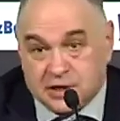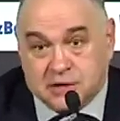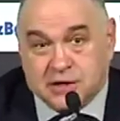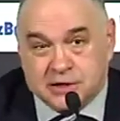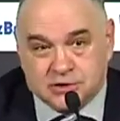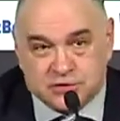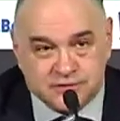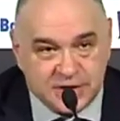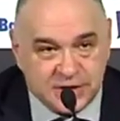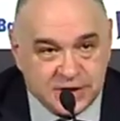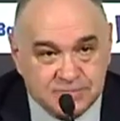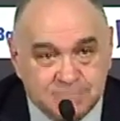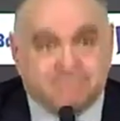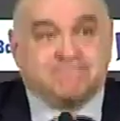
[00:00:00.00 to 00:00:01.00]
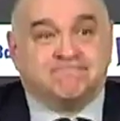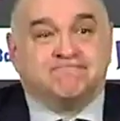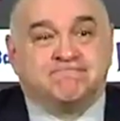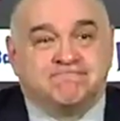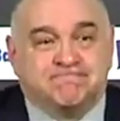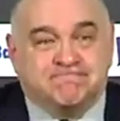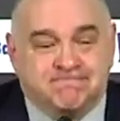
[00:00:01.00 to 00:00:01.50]
And they had to
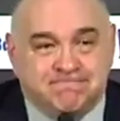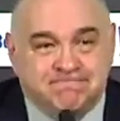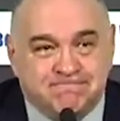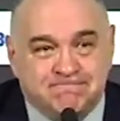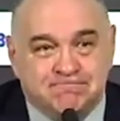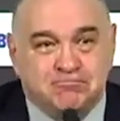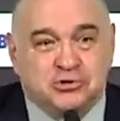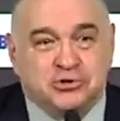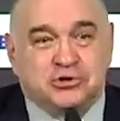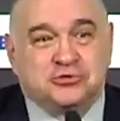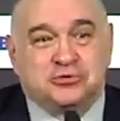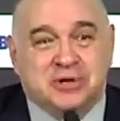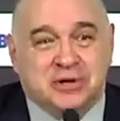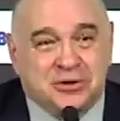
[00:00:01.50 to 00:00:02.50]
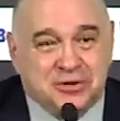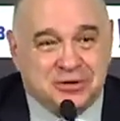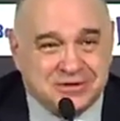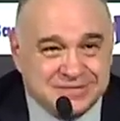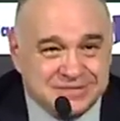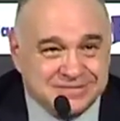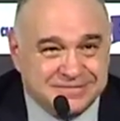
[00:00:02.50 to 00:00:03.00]
defend. They committed a foul.
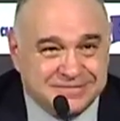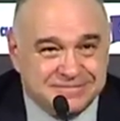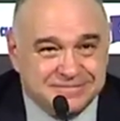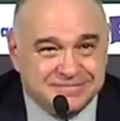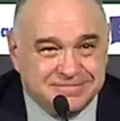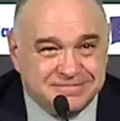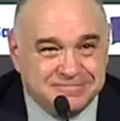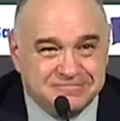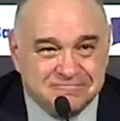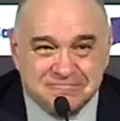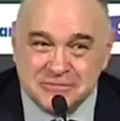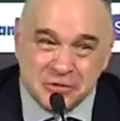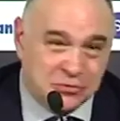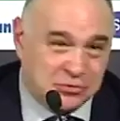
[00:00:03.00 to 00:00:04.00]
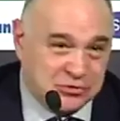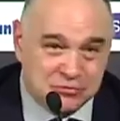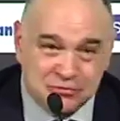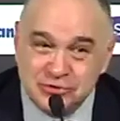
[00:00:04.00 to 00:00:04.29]
Well, that's it.